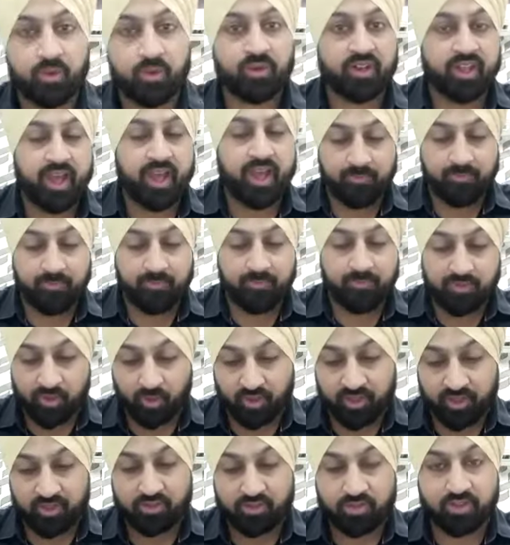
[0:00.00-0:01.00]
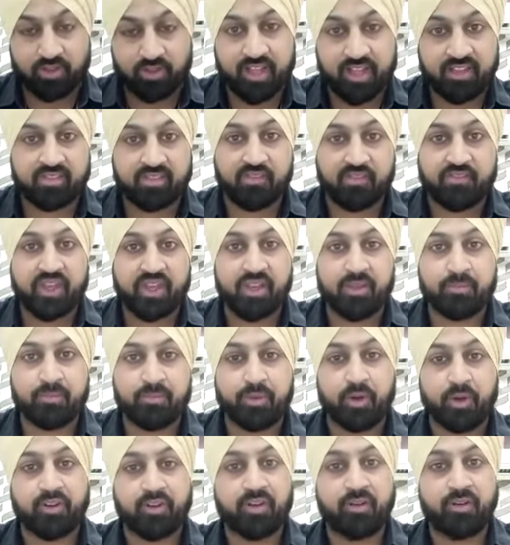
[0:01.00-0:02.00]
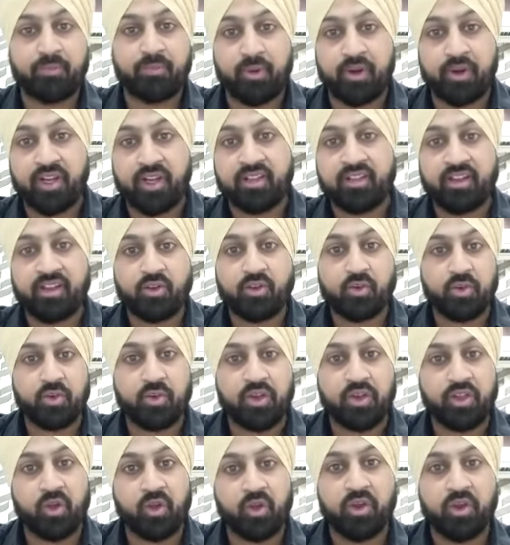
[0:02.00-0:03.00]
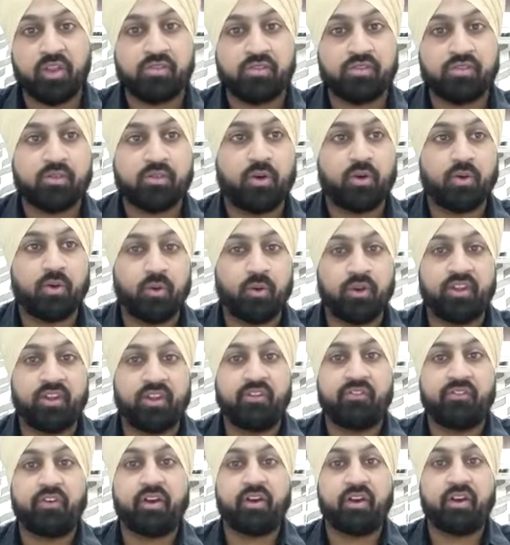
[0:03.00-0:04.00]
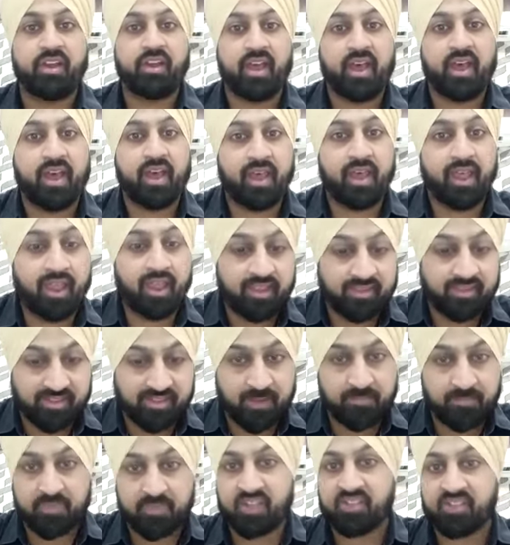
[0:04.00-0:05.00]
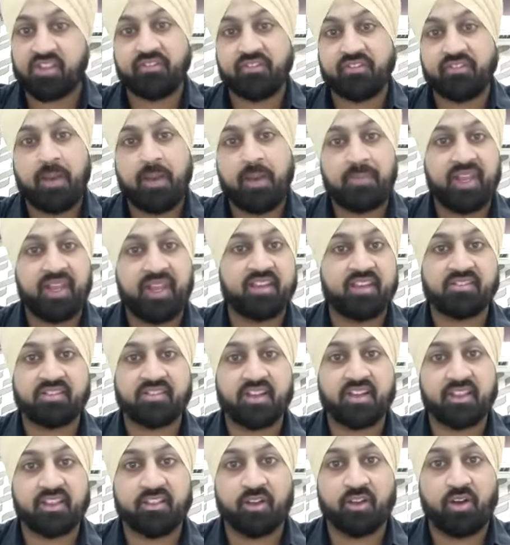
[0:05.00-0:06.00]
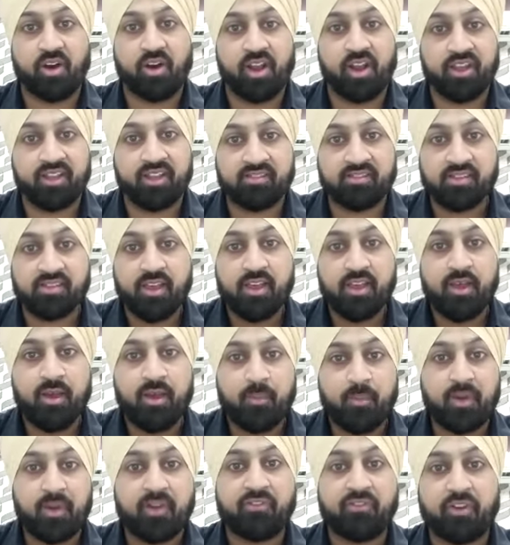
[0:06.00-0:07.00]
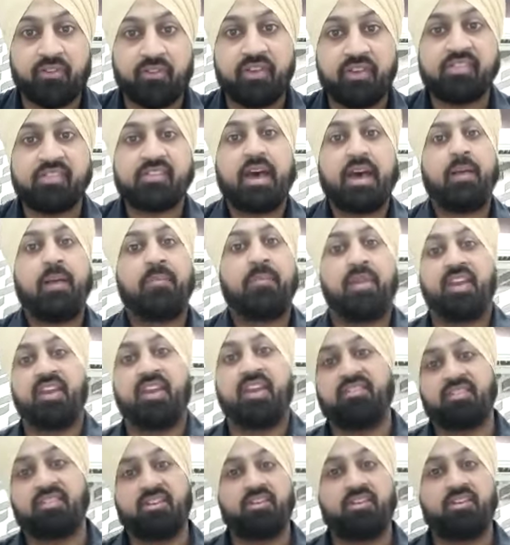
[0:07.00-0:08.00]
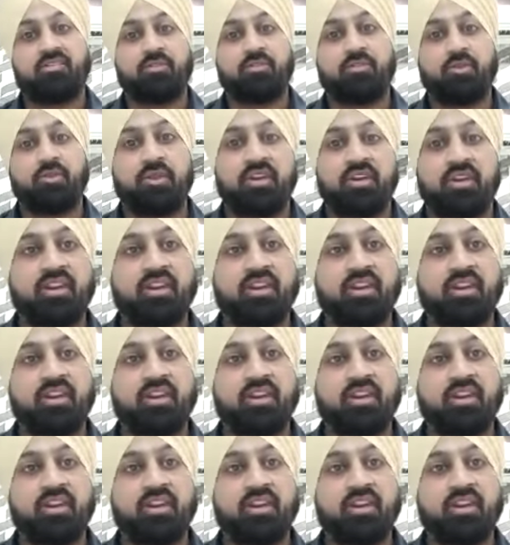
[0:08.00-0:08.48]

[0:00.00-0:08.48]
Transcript: absolutely. So that's a very yeah. important point, that Duolingo is only for acceptance of application at the college, but for visa yes. application